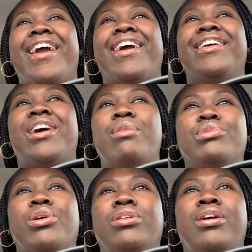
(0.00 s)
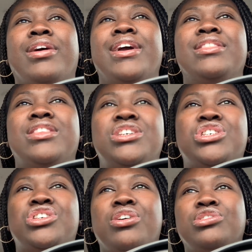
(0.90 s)
and I'm no longer in the
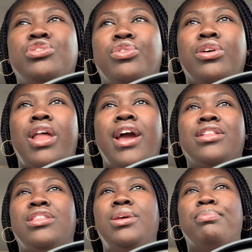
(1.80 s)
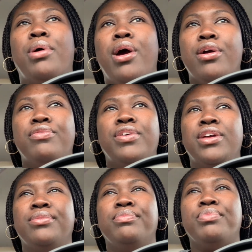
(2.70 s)
search for like the
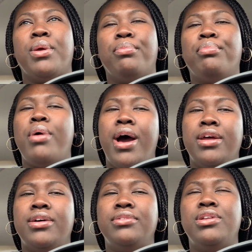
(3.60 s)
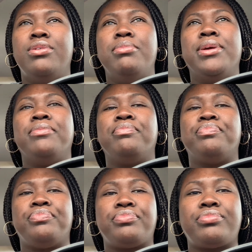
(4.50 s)
perfect product. You know what I mean?
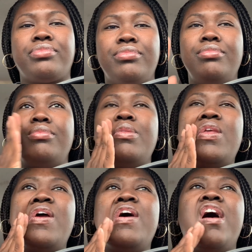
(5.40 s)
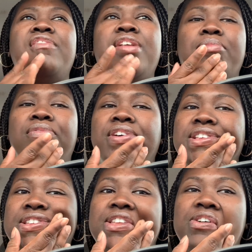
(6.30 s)
I feel like my face
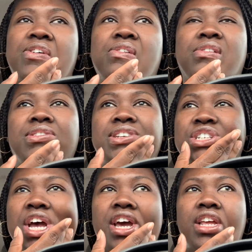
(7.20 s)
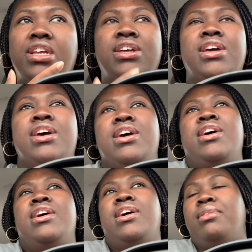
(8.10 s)
is still shining.
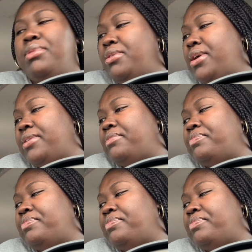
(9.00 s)
But anyway,